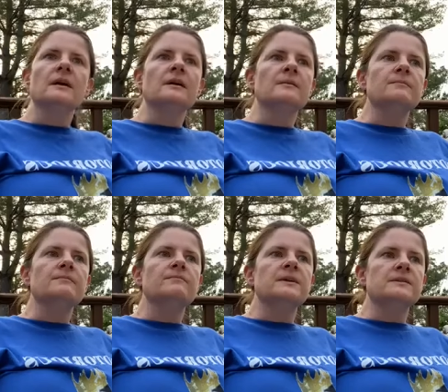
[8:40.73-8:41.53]

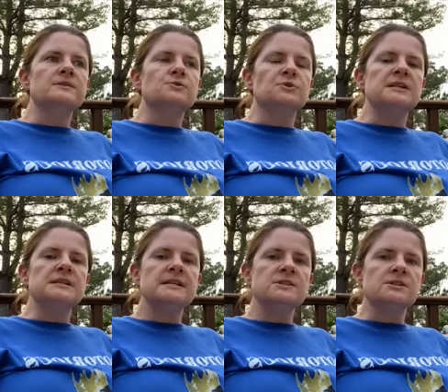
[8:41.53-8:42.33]
um, that the story
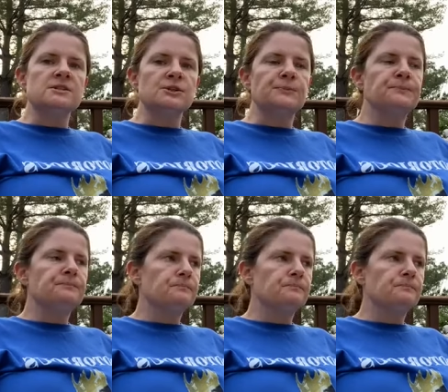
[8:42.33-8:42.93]
teaches you.